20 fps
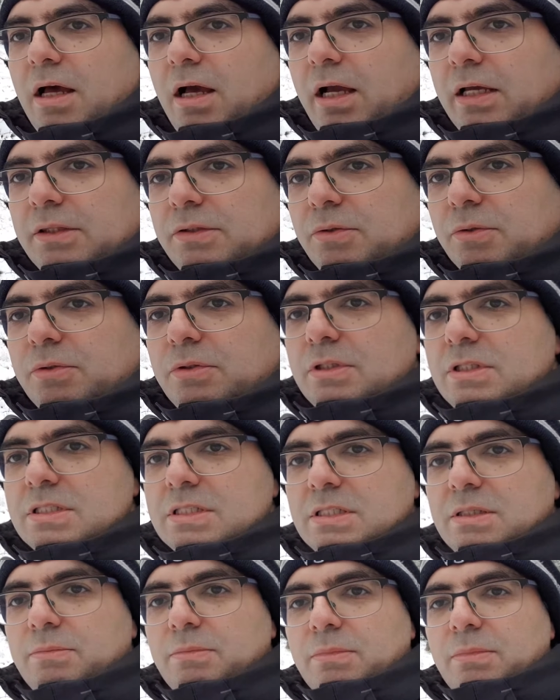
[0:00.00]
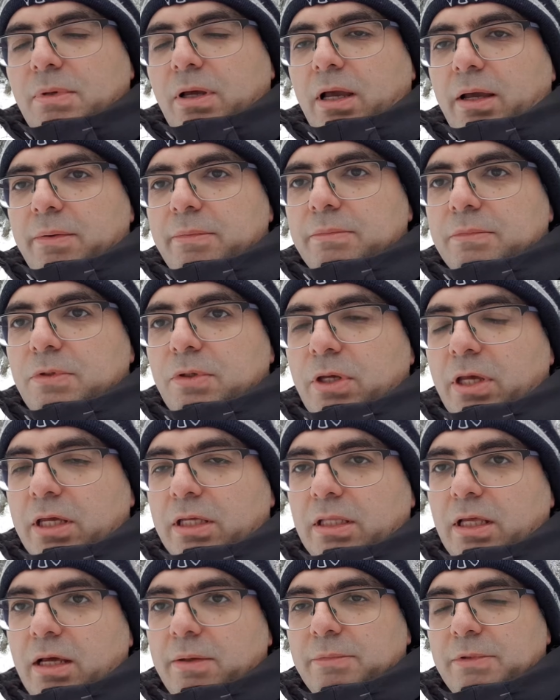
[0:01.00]
I took this.
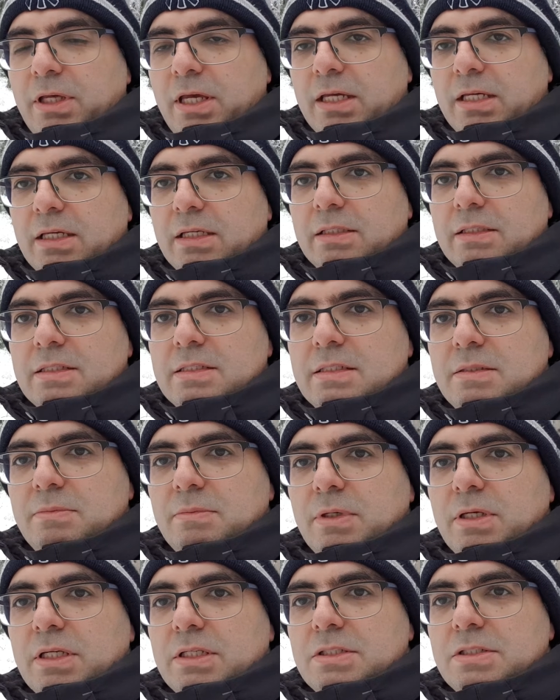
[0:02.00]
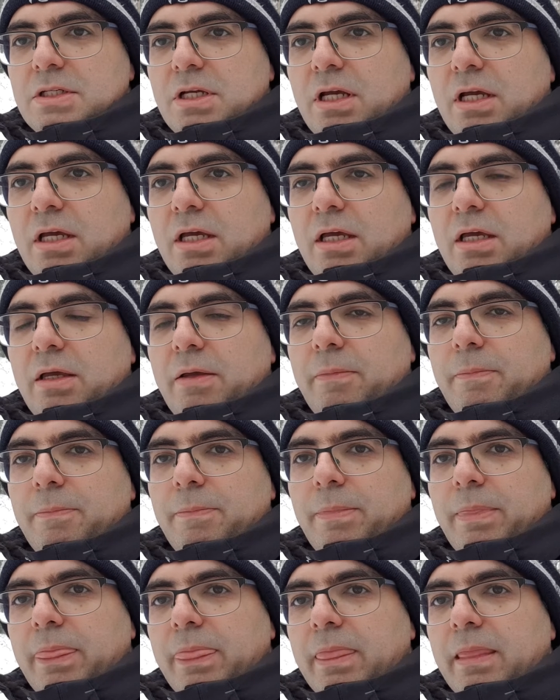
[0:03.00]
I'm taking this image
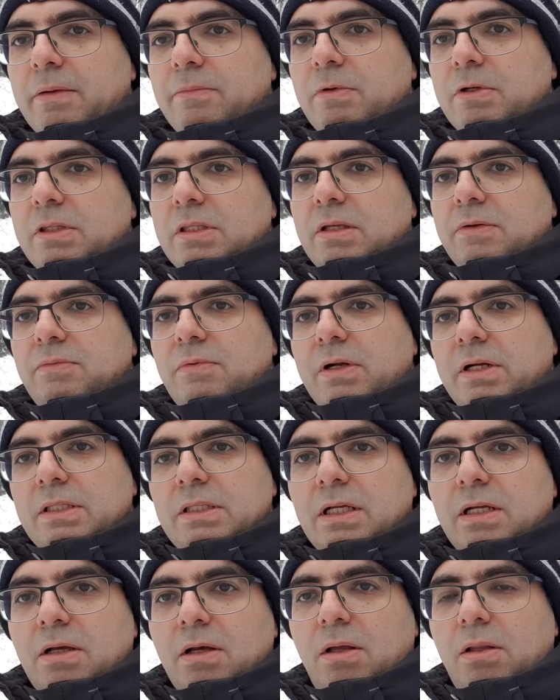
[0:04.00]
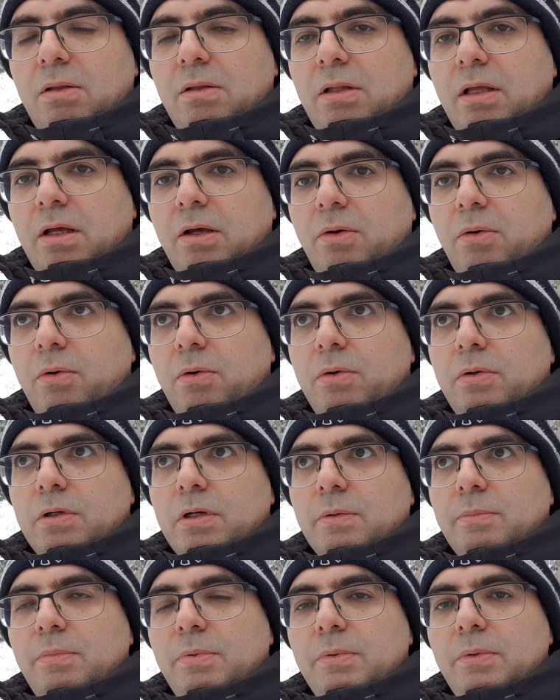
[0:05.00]
with the vertical
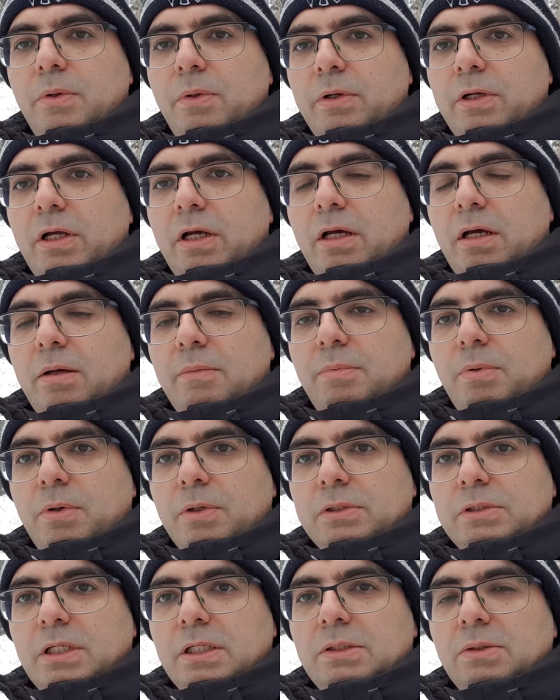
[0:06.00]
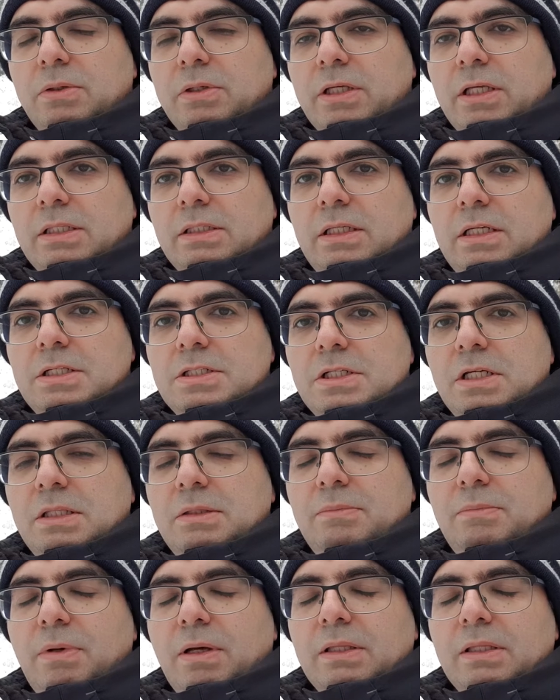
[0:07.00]
or portrait
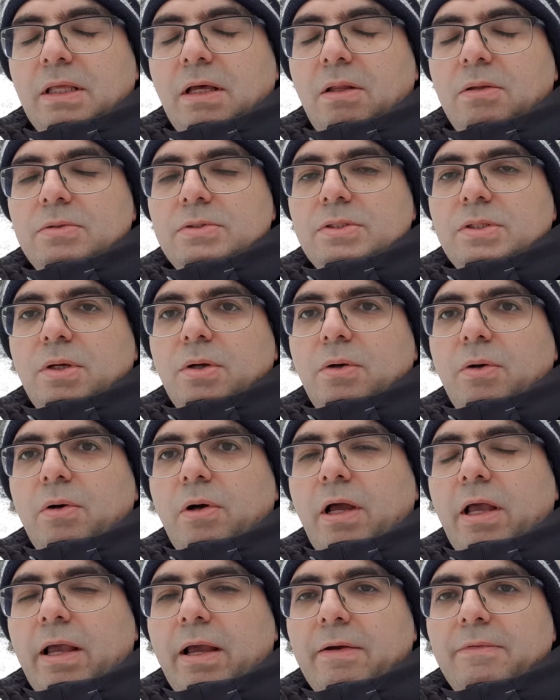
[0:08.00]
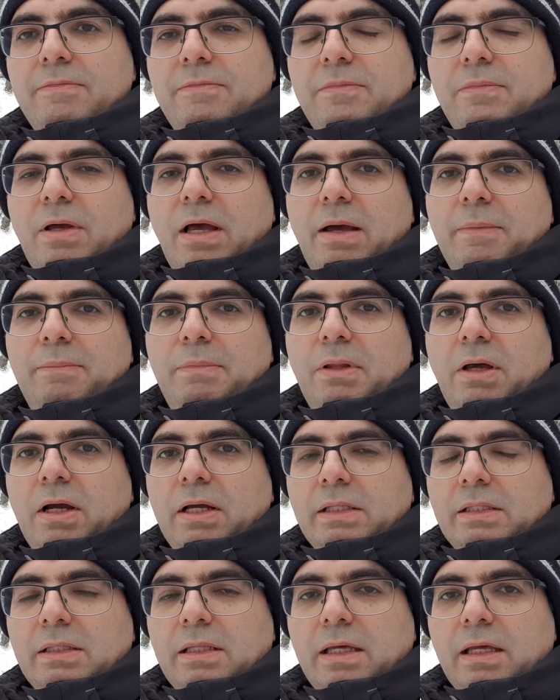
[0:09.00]
orientation, but also I have
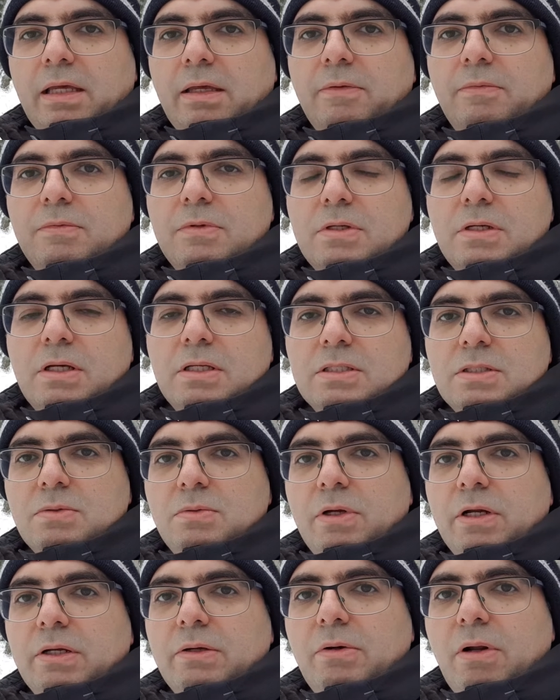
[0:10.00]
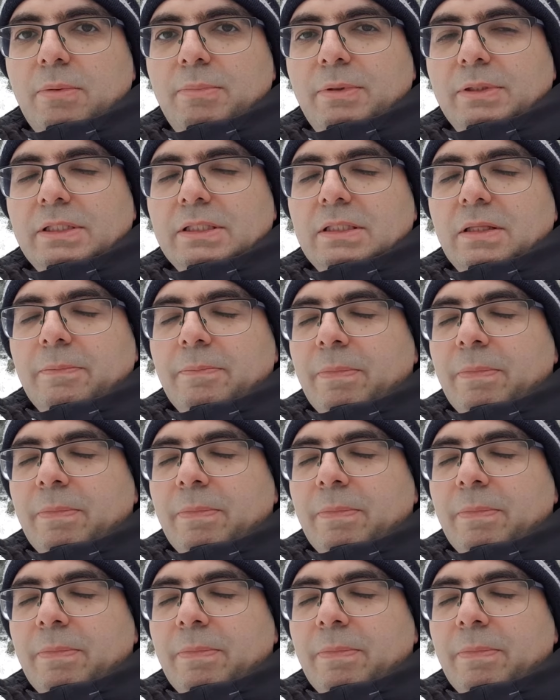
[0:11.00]
applied the square crop on it.